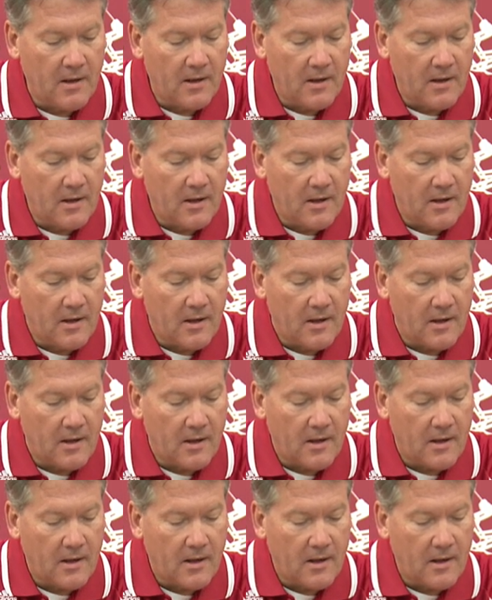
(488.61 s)

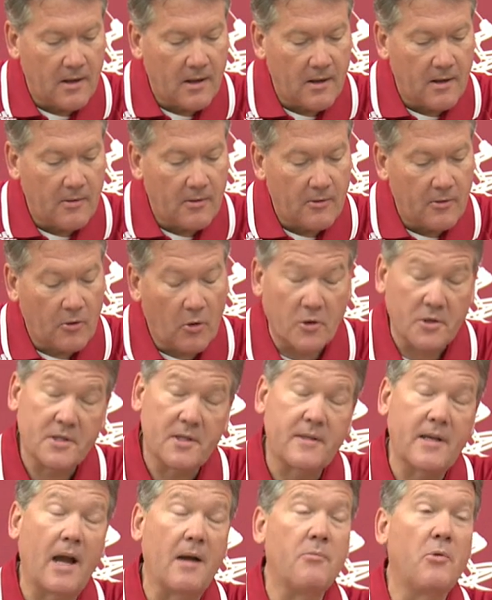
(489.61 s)
Of course,
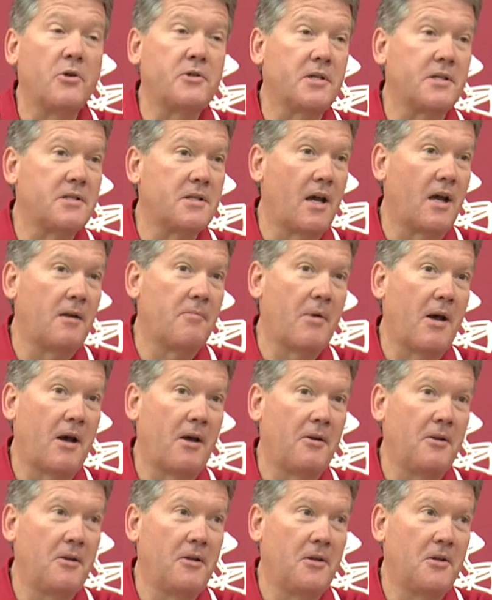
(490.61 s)
the thing I'm most excited
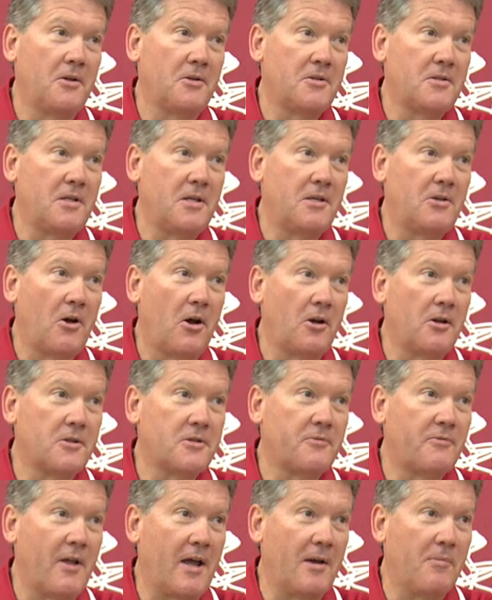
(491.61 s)
about is the
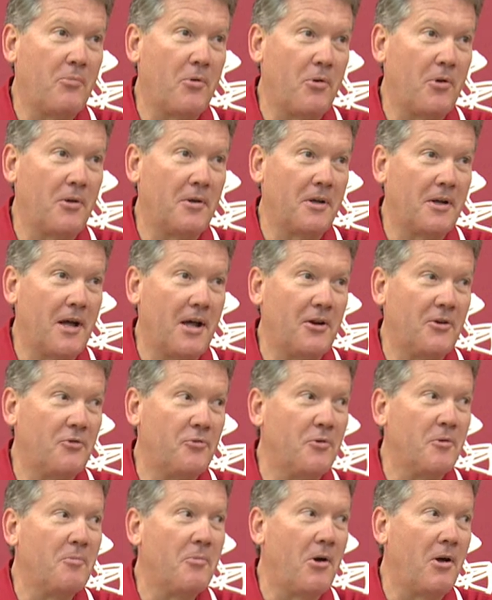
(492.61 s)
tallest flagpole in college
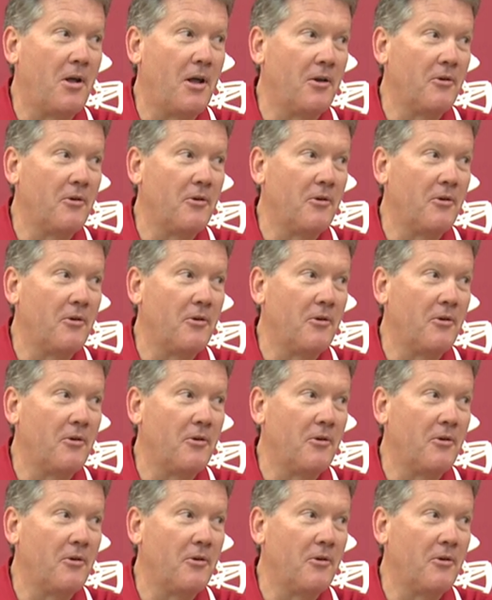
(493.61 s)
football,